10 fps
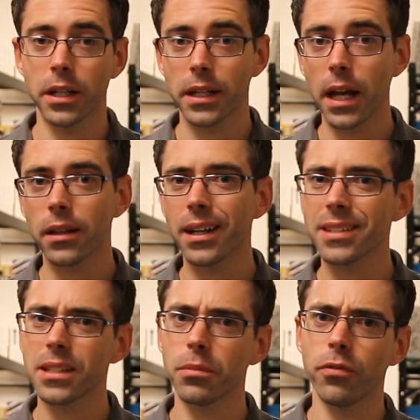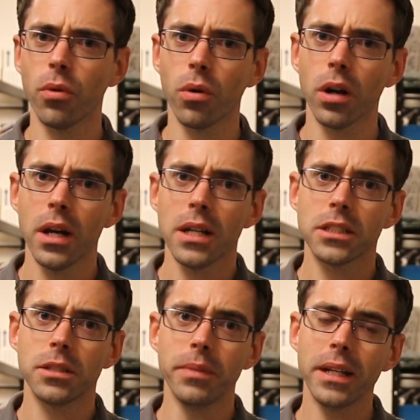And again, like I said before,
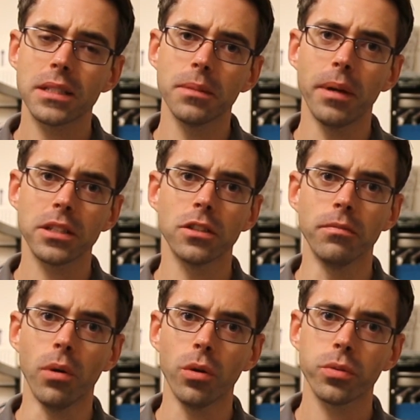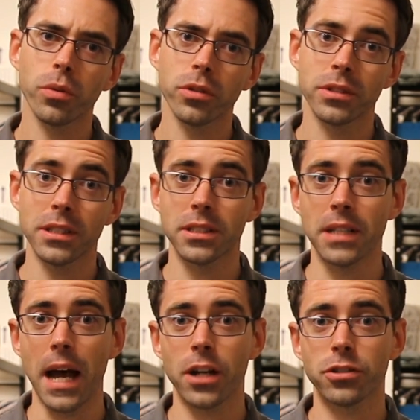to me, it's the best of both worlds. This is
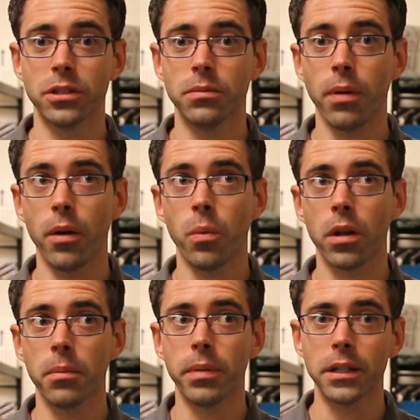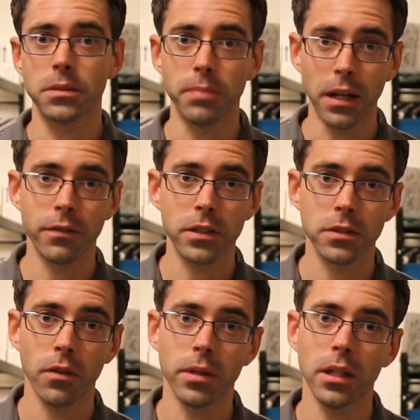actually probably one of the biggest benefits
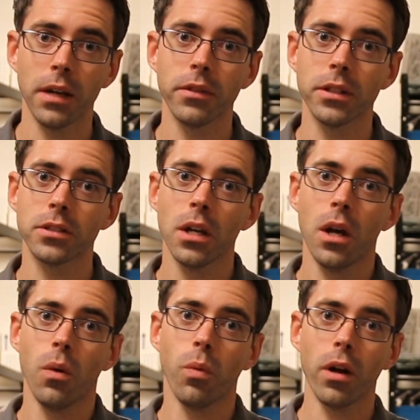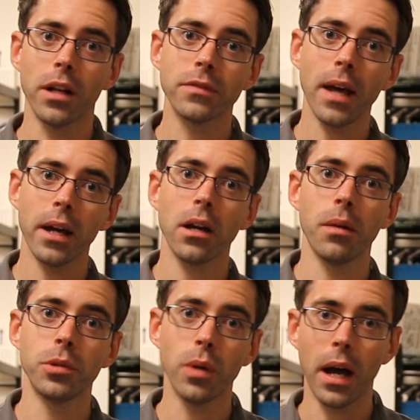of OBDeleven is, whereas
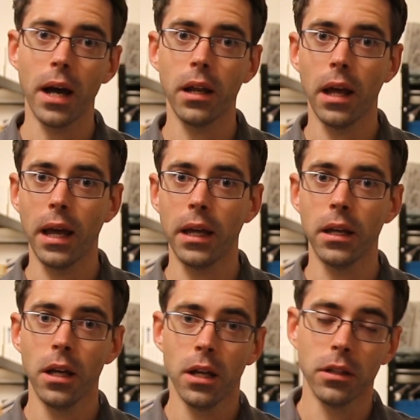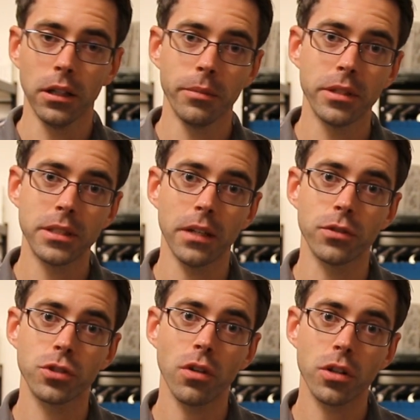VAGCOM, you had a limited set of
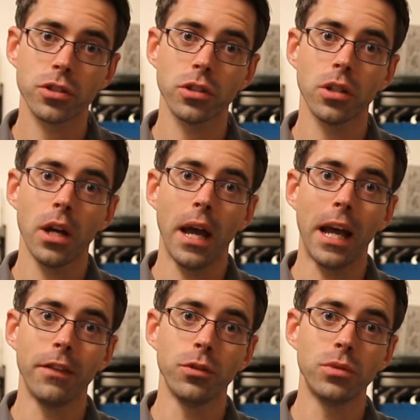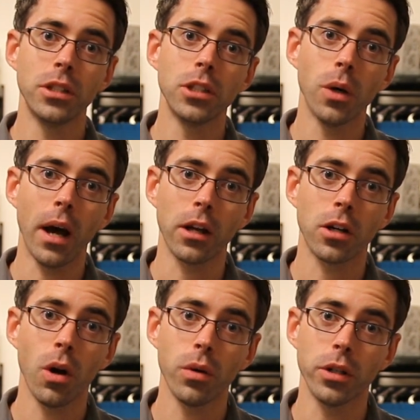structure, and if you didn't know how to
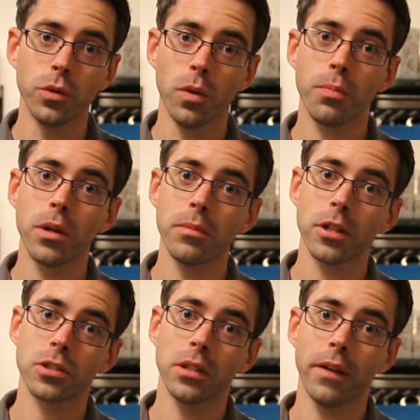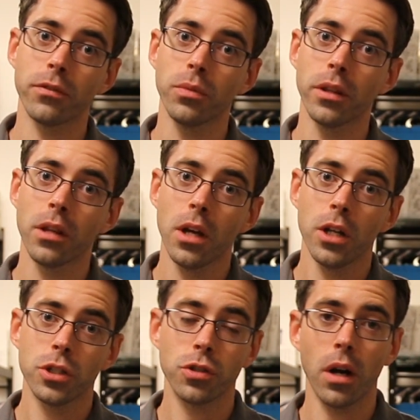code it, you were pretty much left with
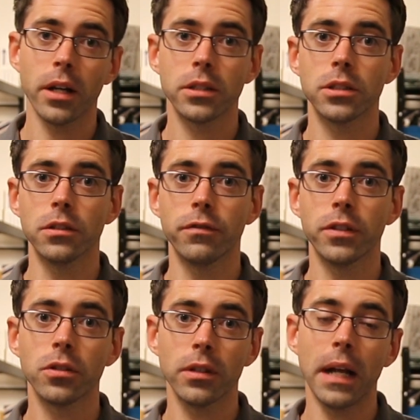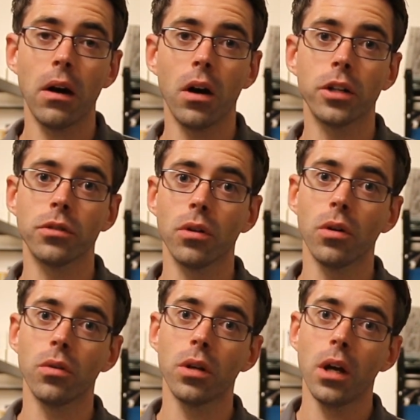trying to figure it out on your
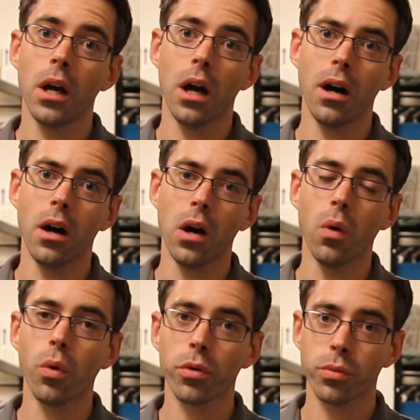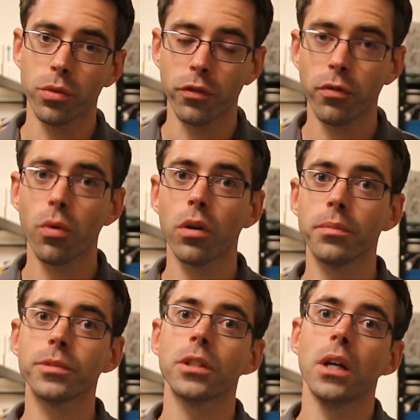own or through the
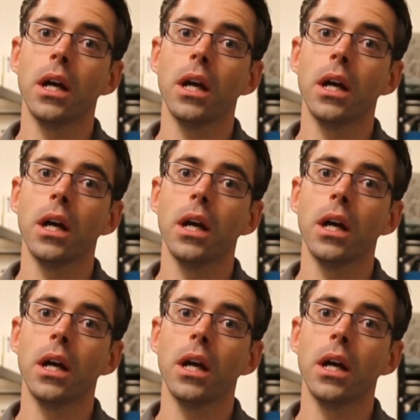forums.